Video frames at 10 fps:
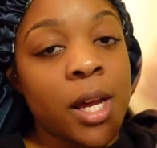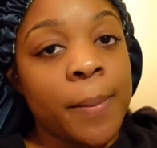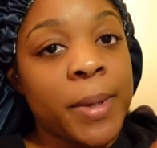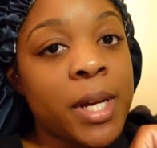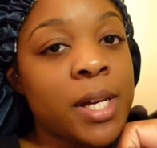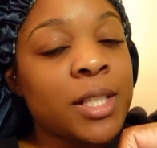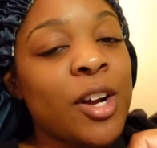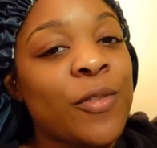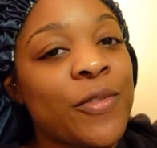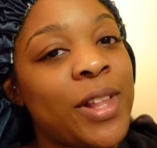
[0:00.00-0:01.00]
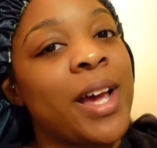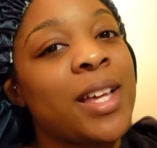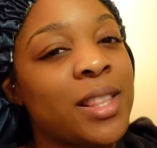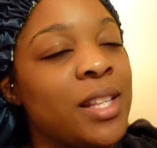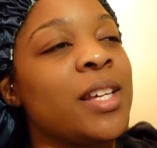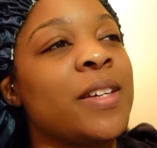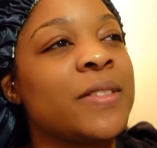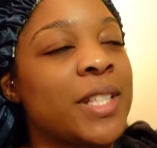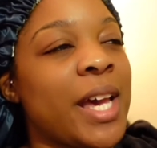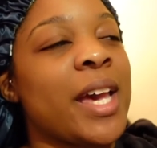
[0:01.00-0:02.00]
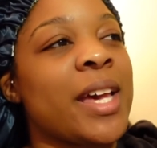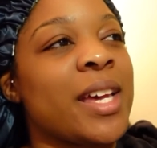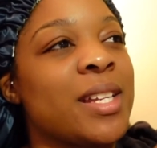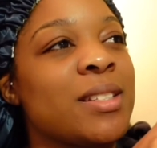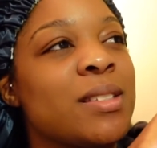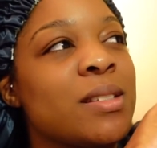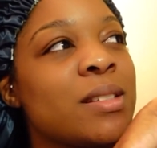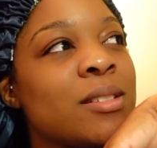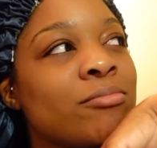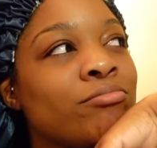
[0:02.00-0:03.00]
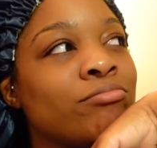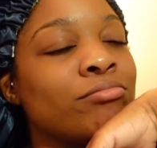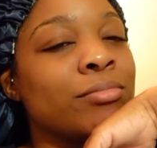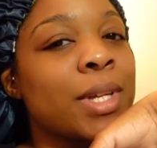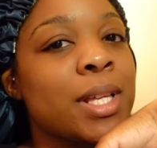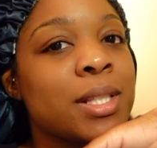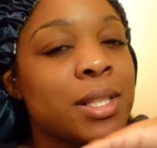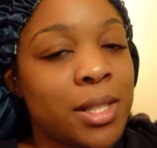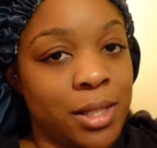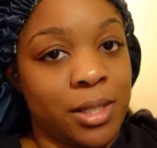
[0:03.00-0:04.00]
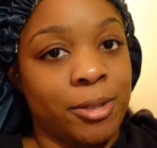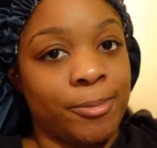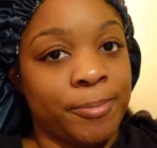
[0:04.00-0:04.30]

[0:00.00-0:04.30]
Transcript: because our flight leaves at 10.